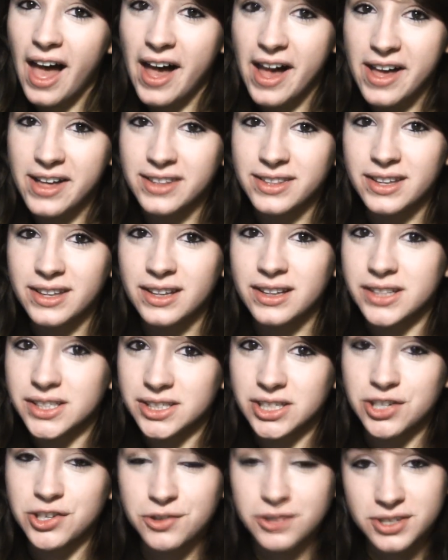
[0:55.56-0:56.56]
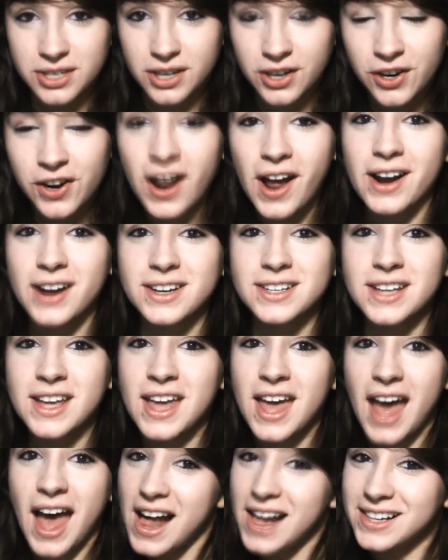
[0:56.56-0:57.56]
and the teacher was like, correct.
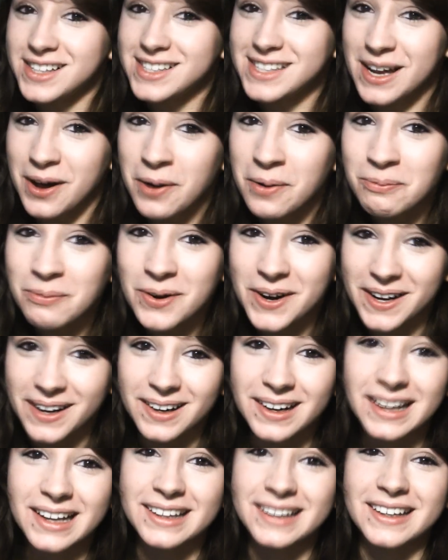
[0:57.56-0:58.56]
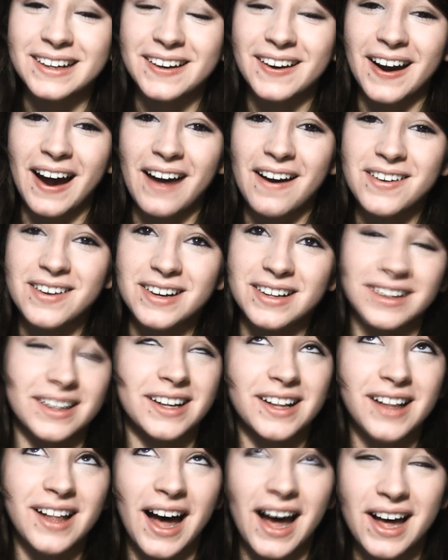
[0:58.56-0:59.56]
And someone in the crowd, in the
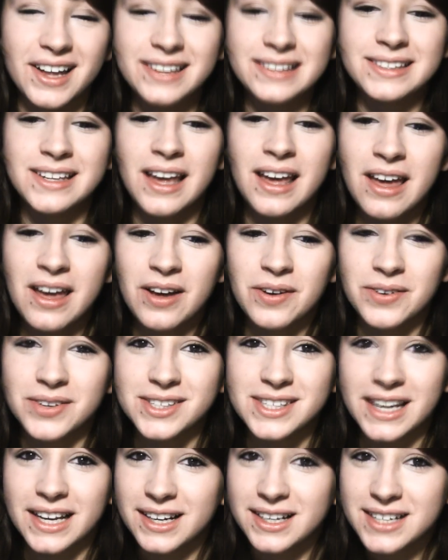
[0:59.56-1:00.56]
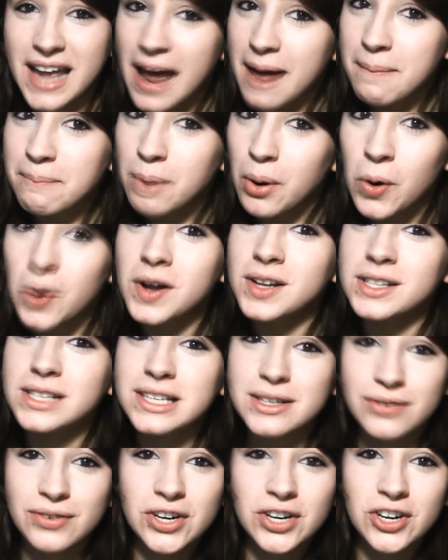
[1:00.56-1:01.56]
class, was like, 10
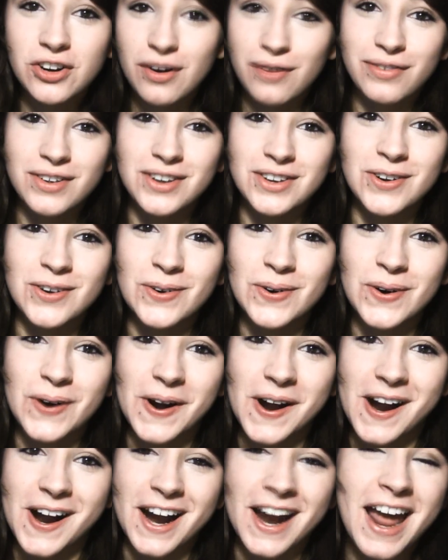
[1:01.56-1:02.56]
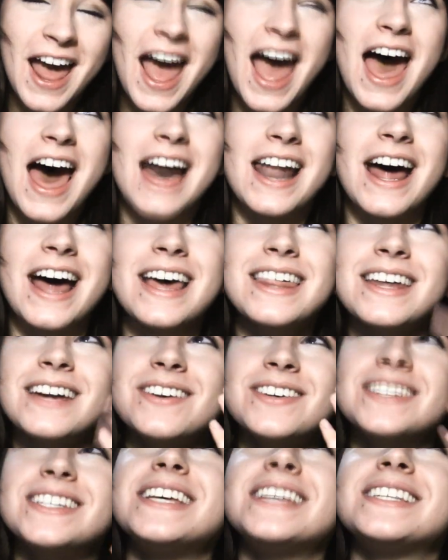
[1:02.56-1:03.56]
points for Gryffindor. And I thought
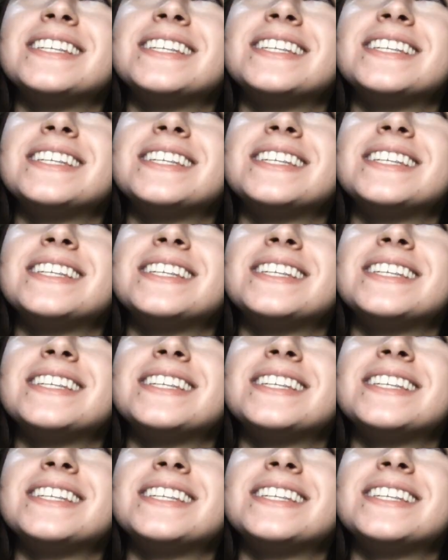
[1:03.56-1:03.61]
it was